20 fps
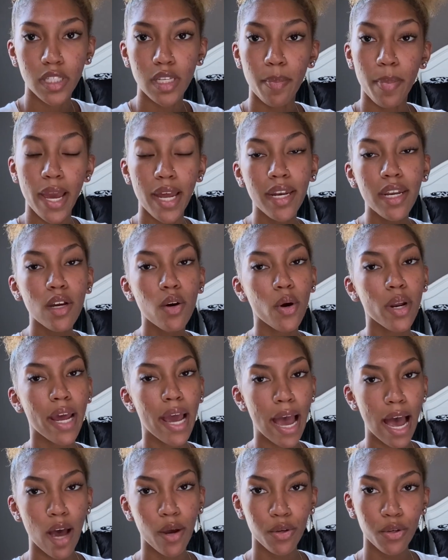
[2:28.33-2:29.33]
Depending on
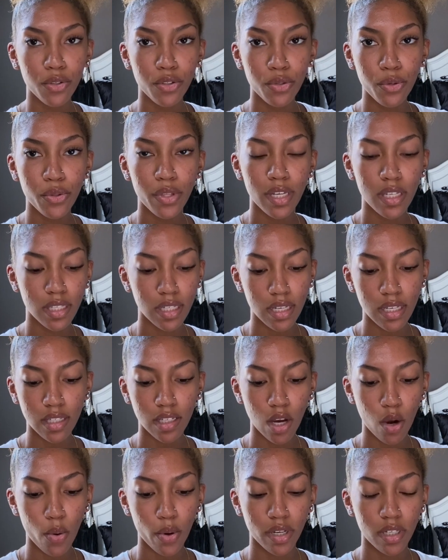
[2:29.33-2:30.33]
how you do this is
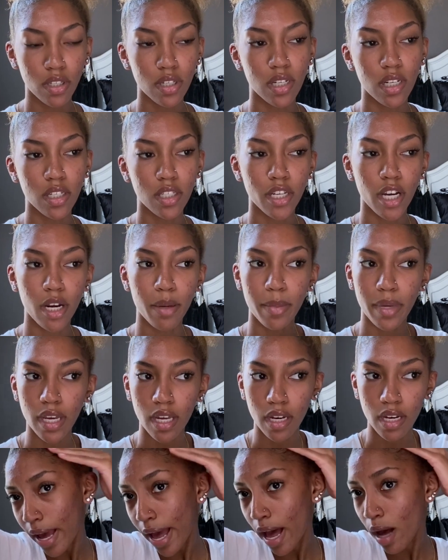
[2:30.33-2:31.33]
going to
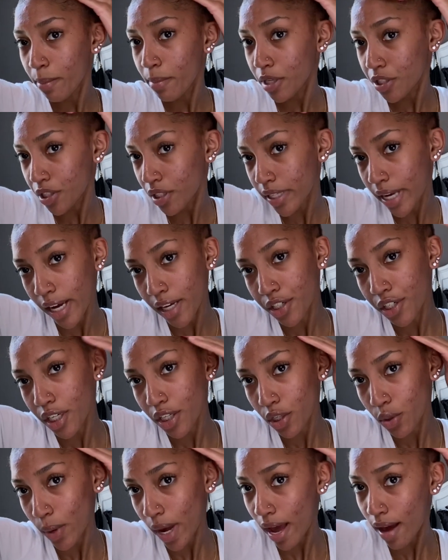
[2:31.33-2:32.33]
determine how much
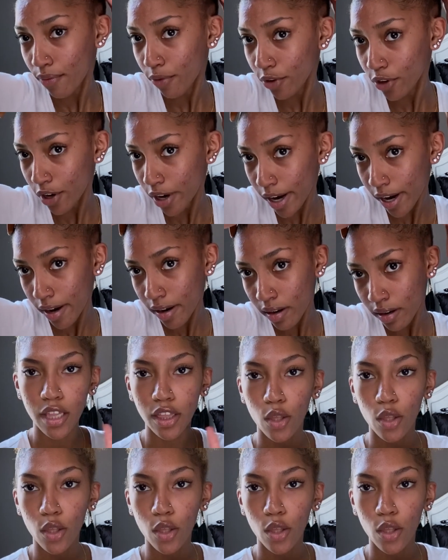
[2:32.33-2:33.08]
tension you have on your hair.